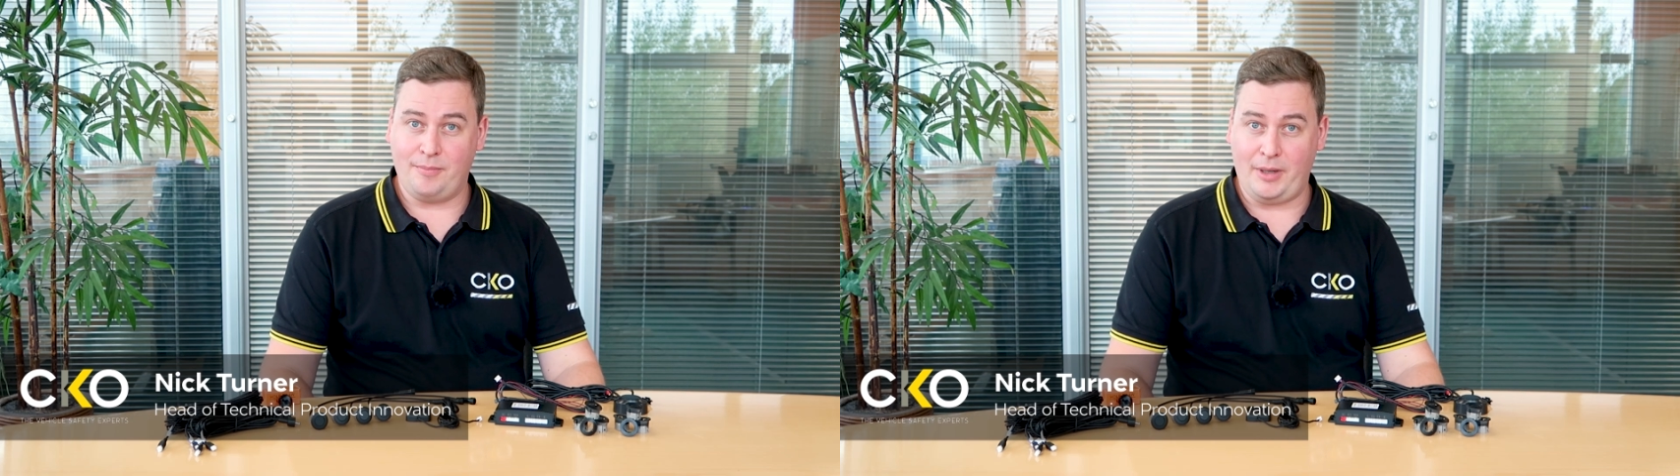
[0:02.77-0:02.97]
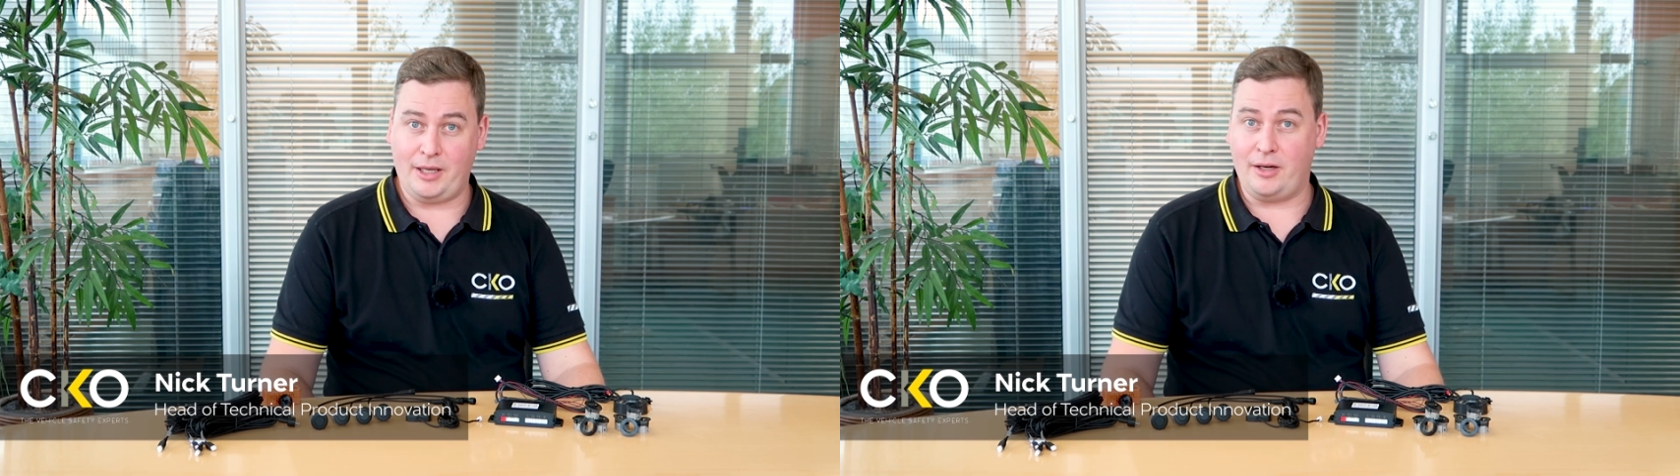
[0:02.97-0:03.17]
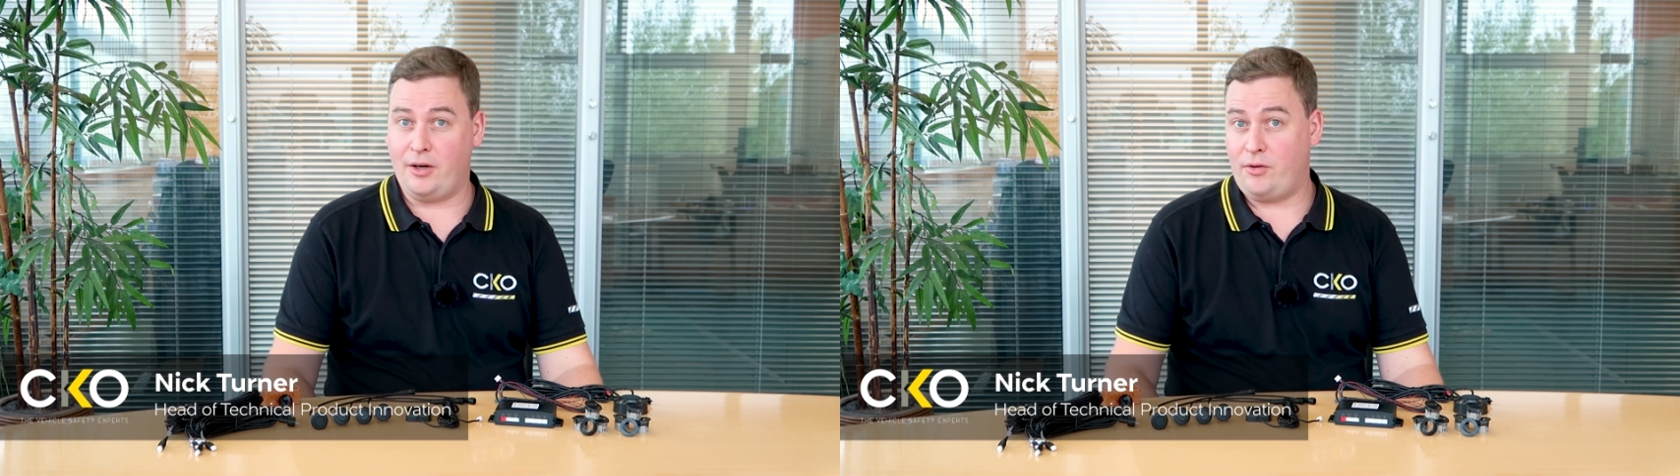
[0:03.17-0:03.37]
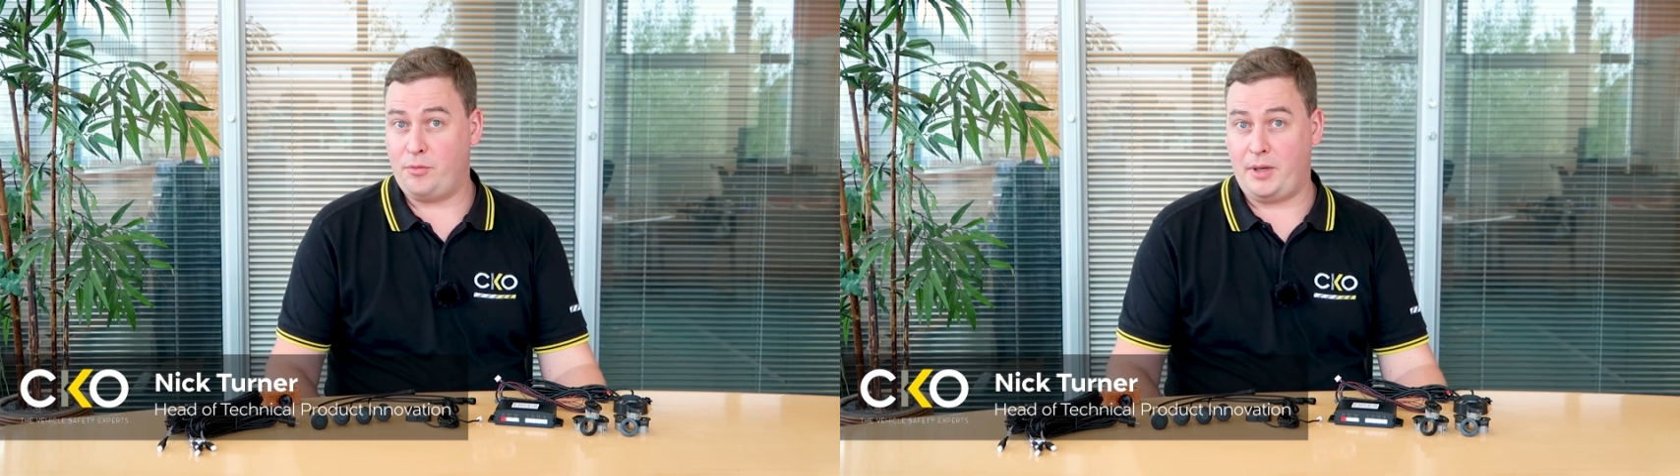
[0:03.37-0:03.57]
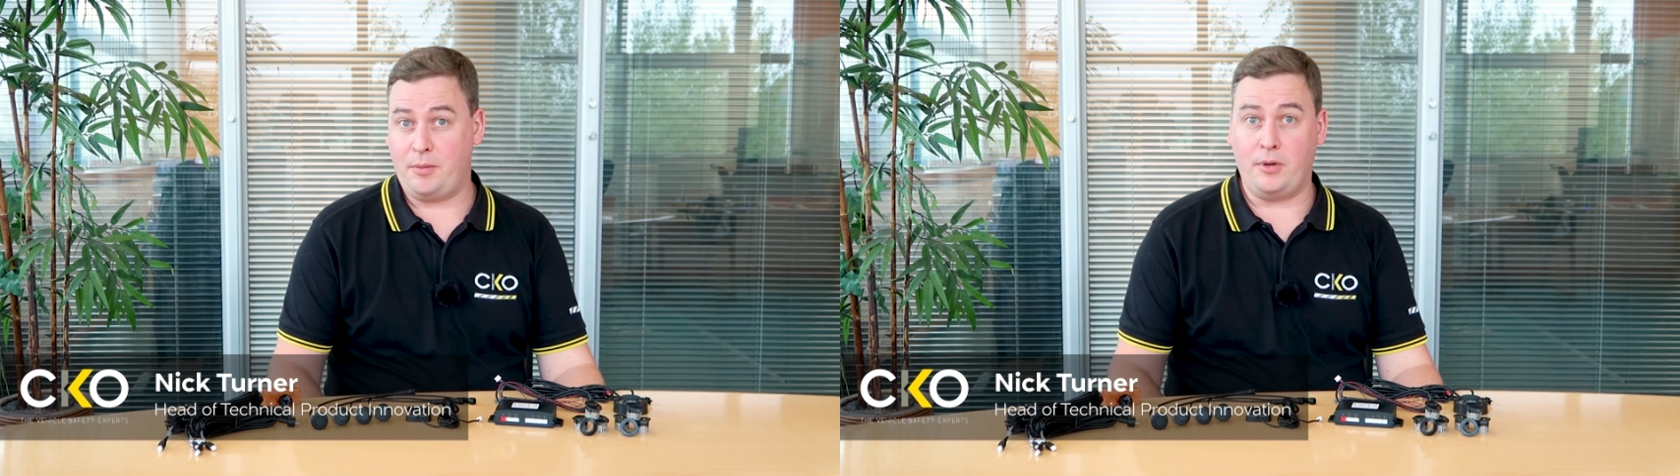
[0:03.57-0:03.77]
making
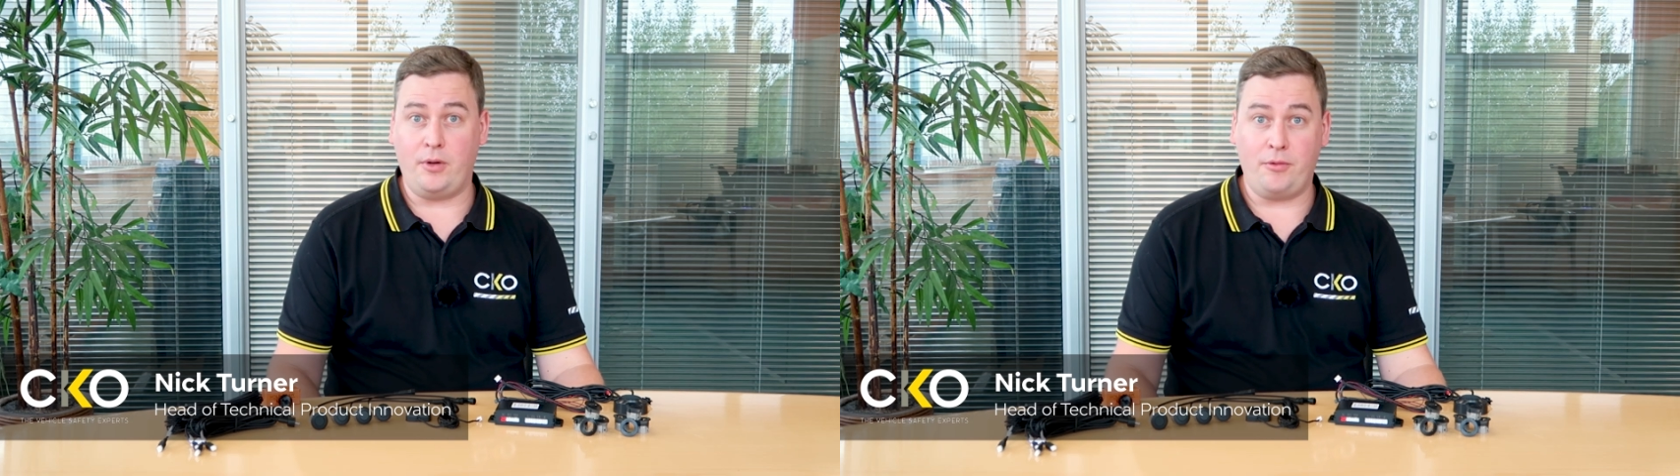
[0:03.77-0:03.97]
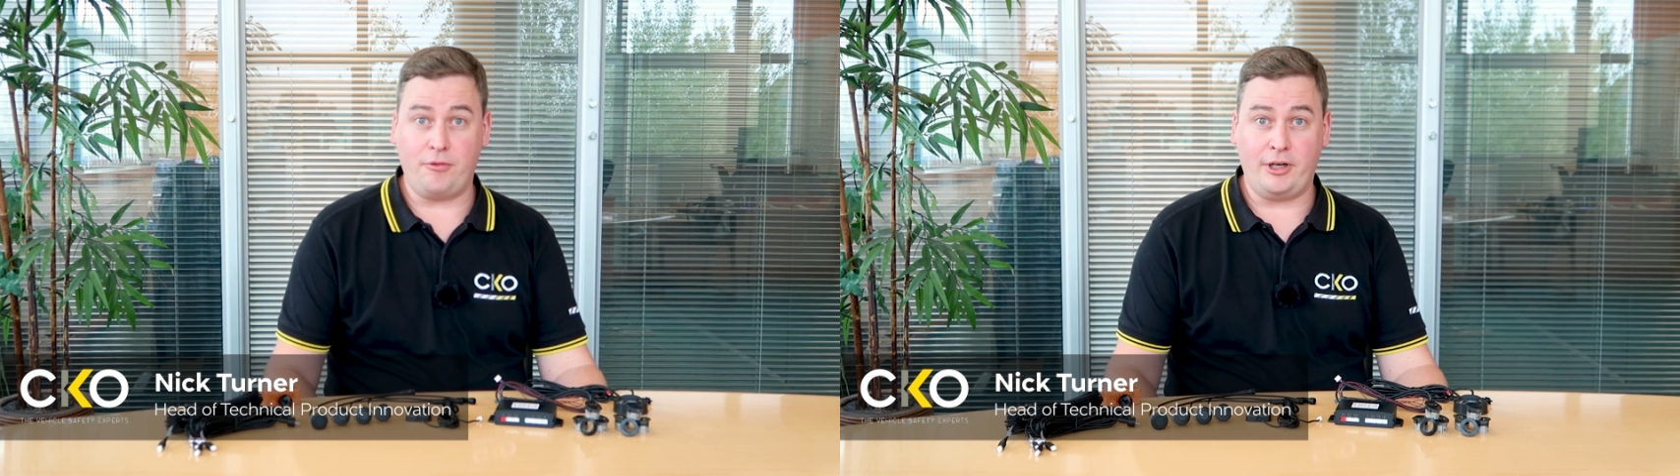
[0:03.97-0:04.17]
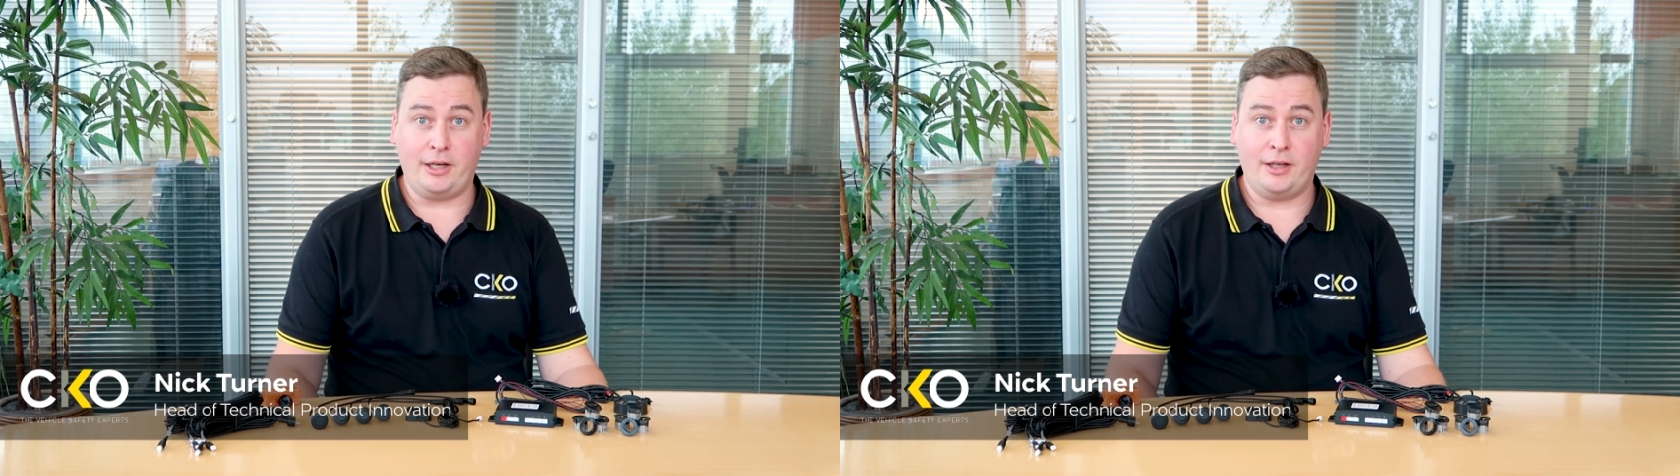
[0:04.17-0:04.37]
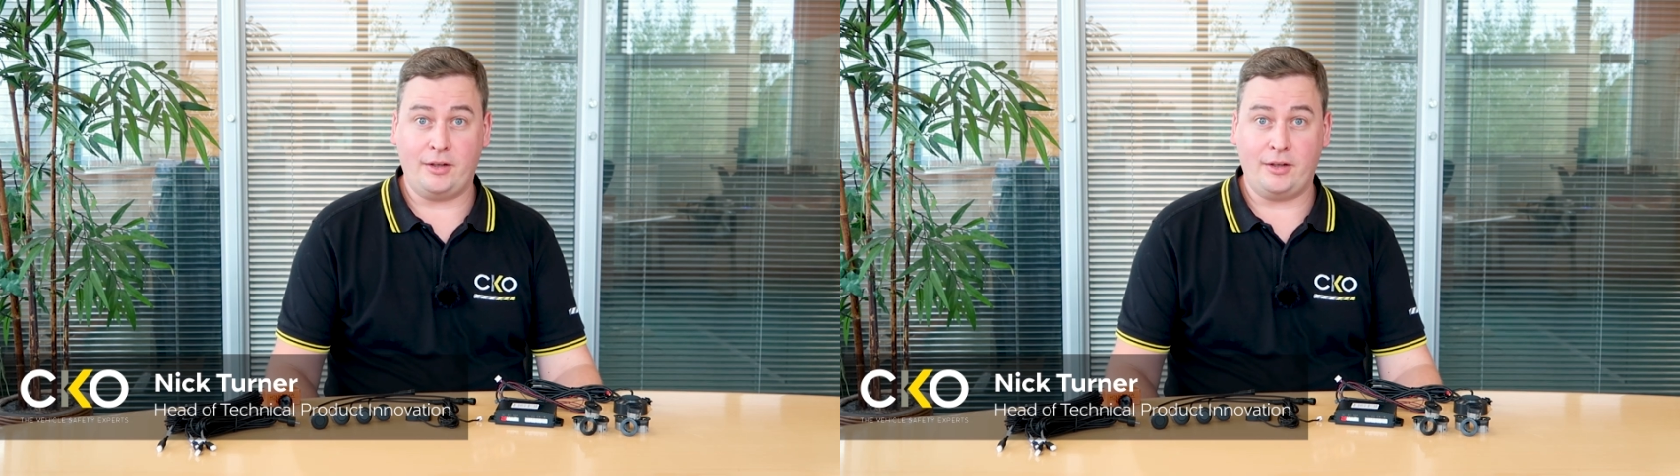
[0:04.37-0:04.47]
low-speed maneuvering